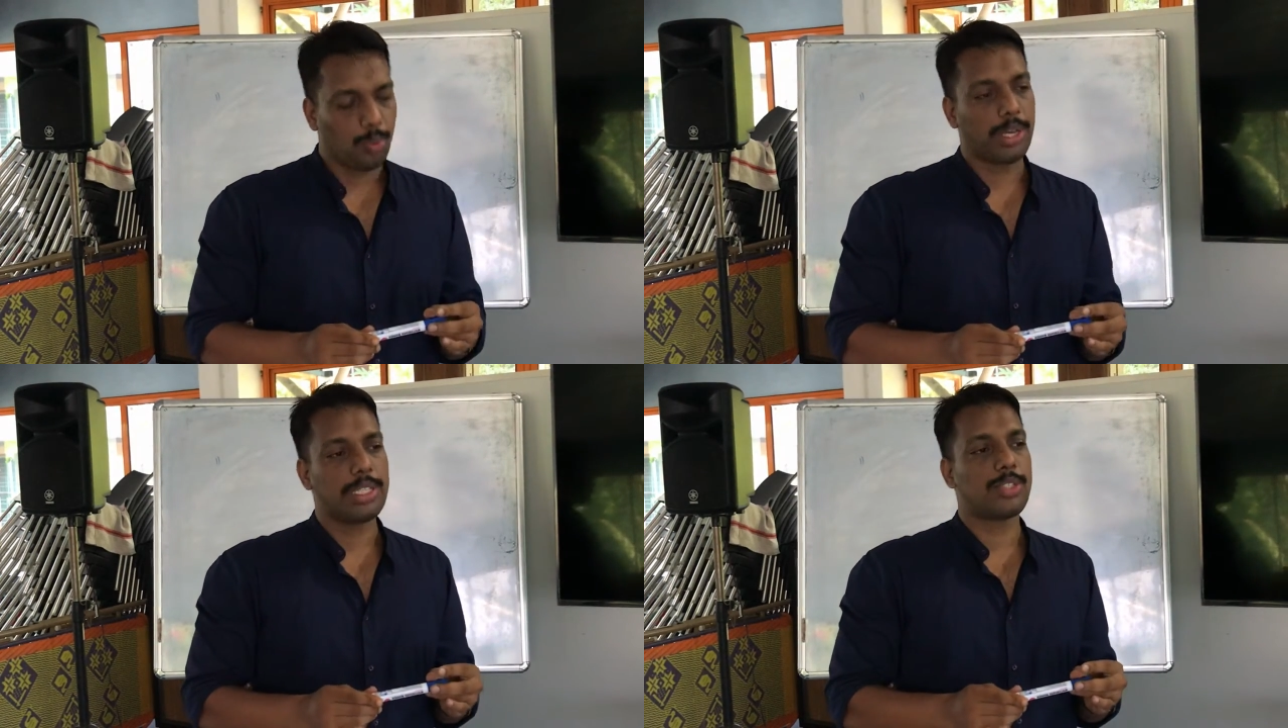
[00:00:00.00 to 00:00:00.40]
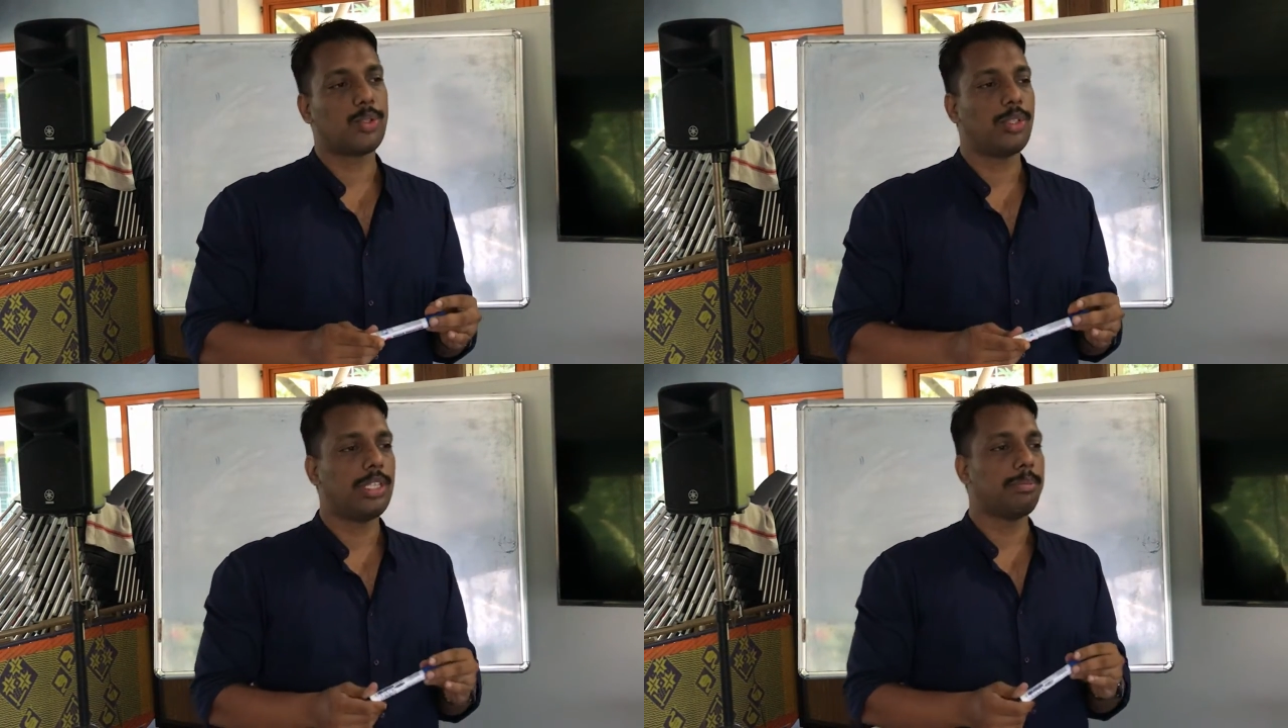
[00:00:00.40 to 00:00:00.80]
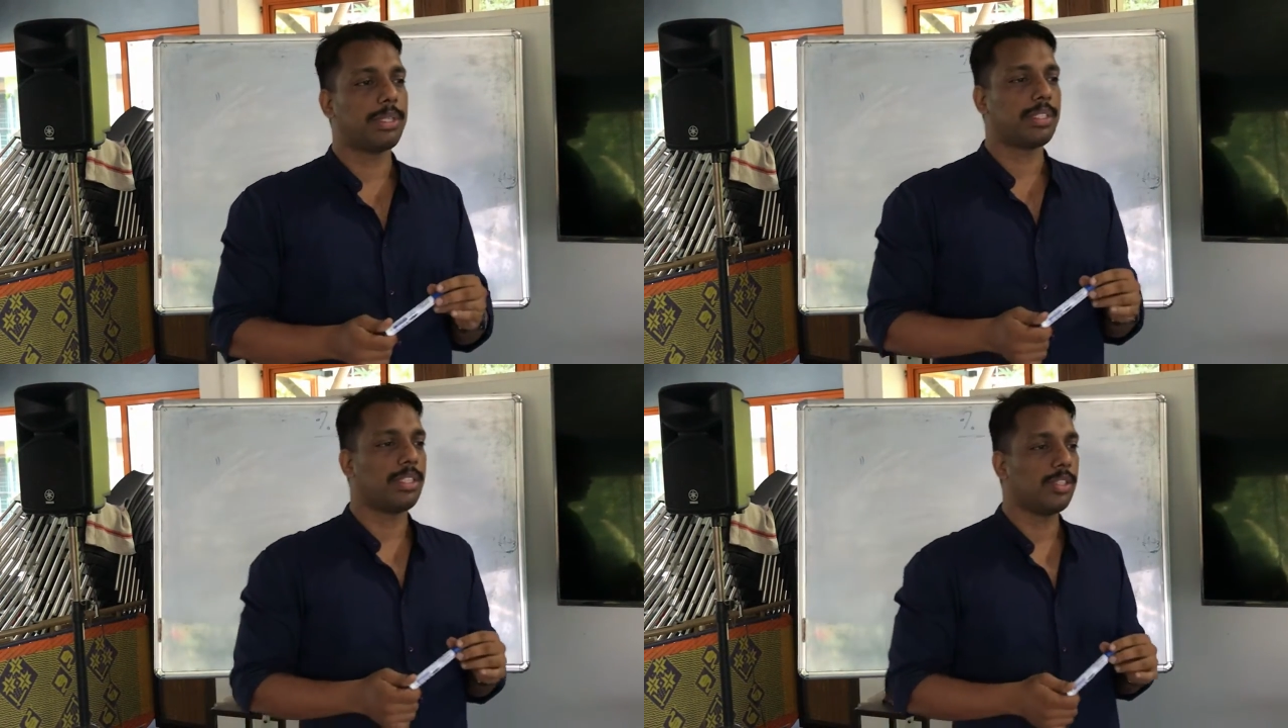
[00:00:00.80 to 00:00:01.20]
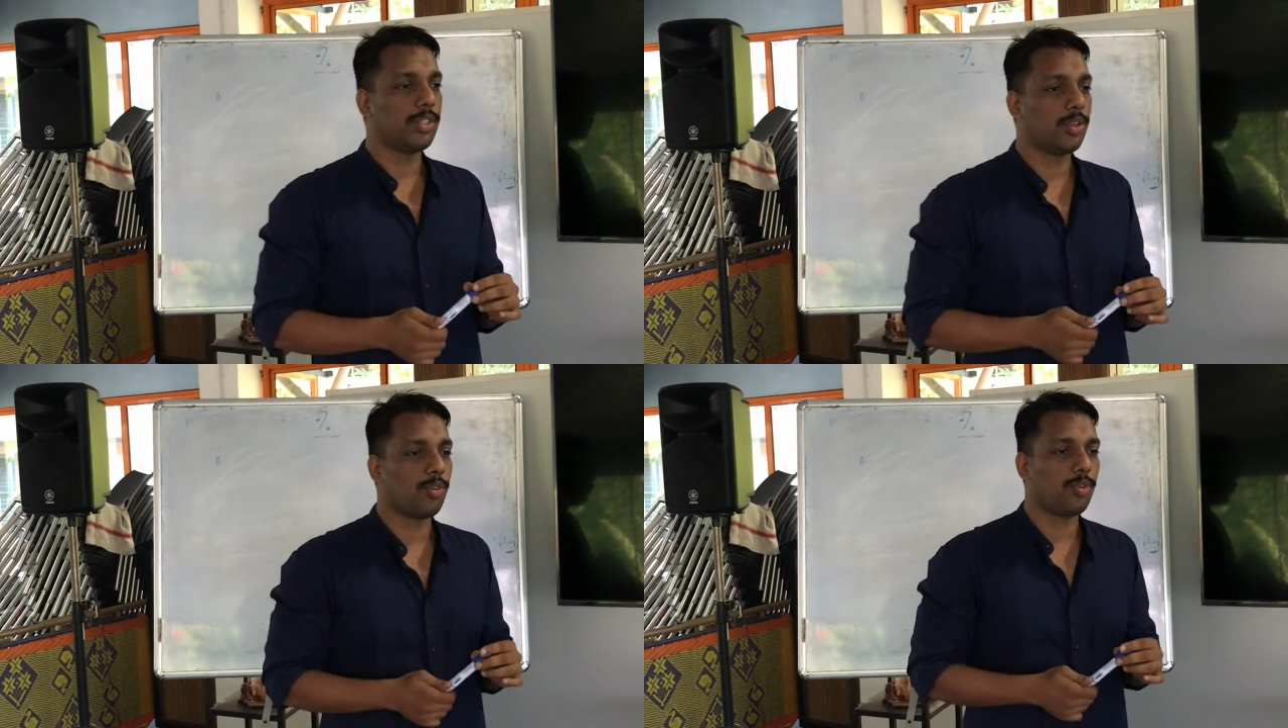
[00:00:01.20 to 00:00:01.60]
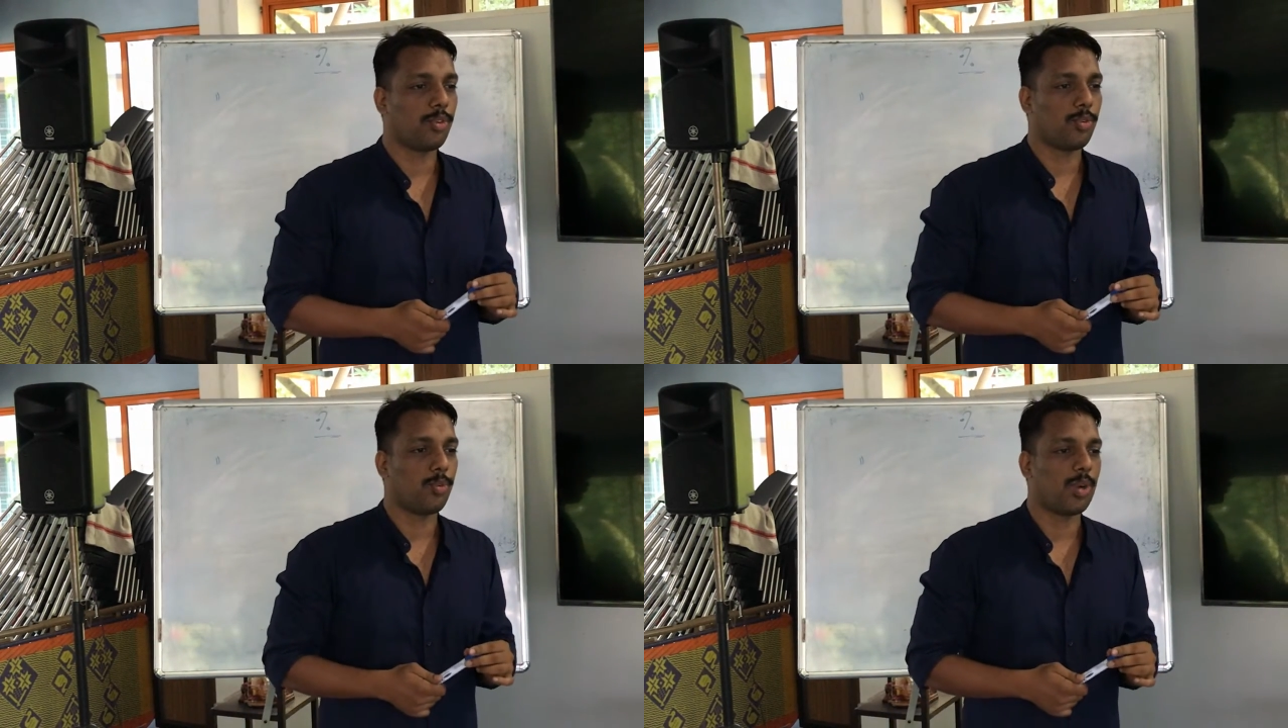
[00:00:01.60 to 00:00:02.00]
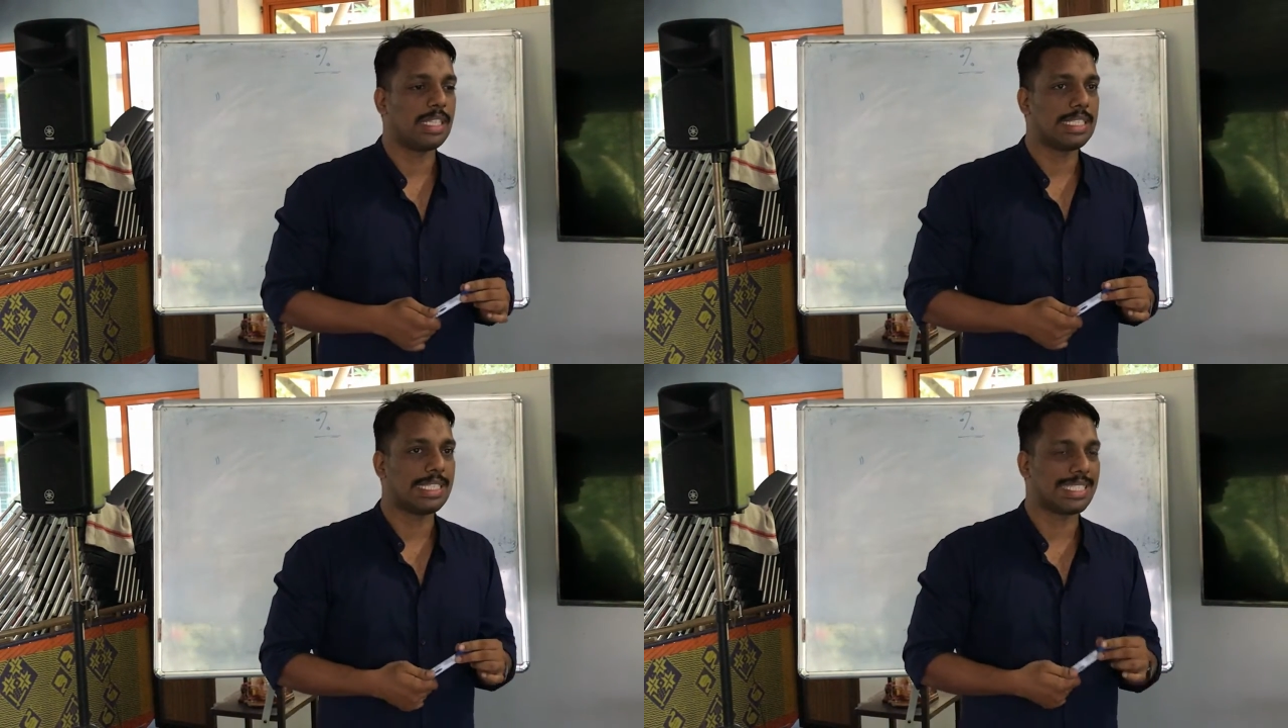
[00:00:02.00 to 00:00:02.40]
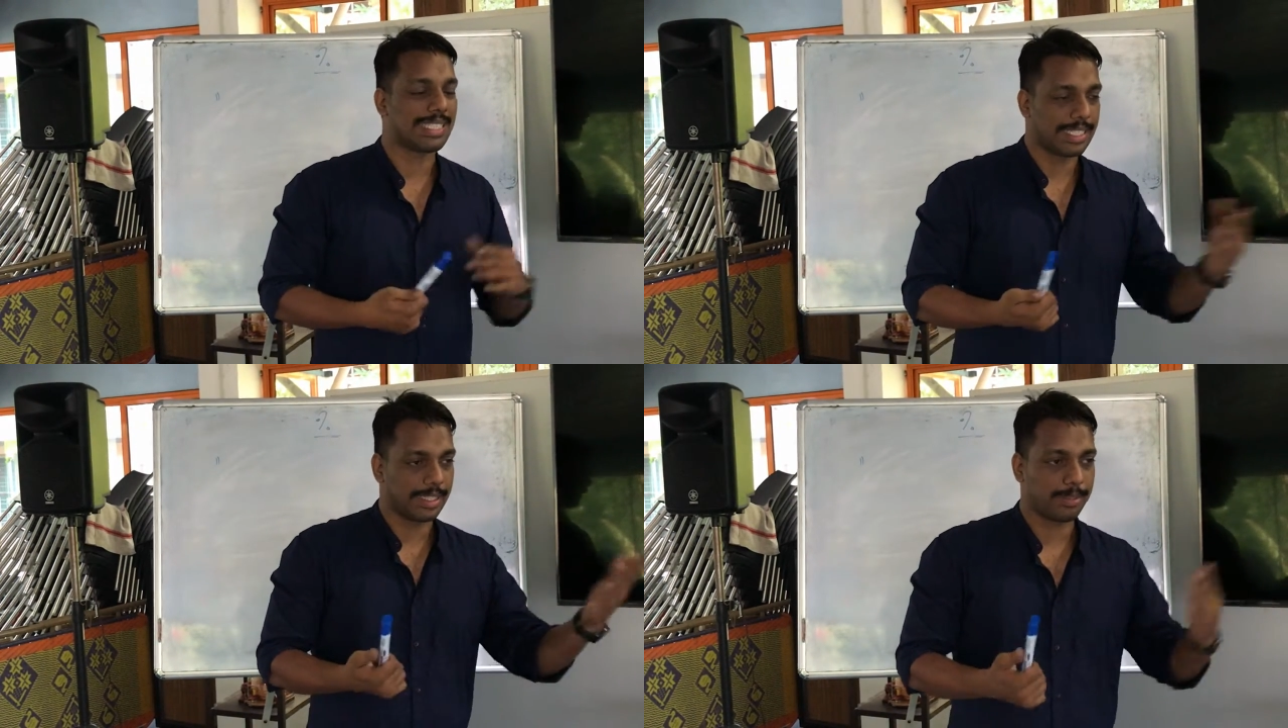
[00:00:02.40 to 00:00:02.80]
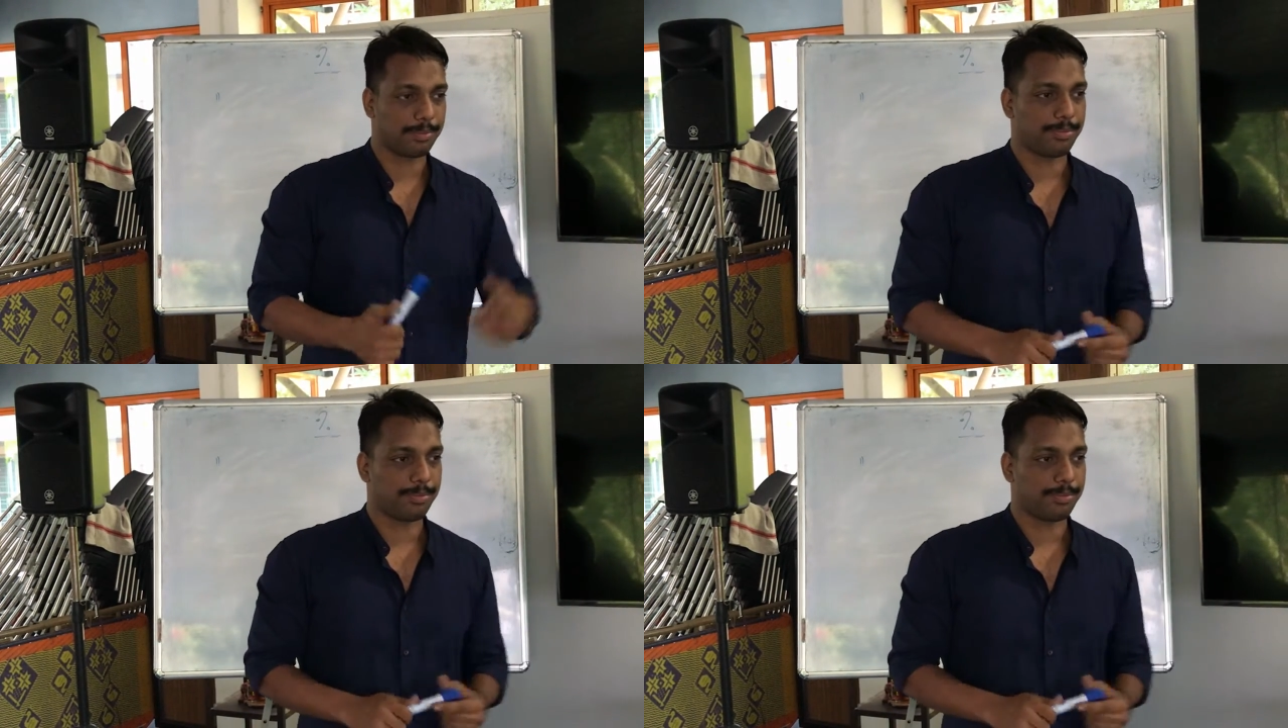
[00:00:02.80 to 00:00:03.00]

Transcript: what is 20% of 160?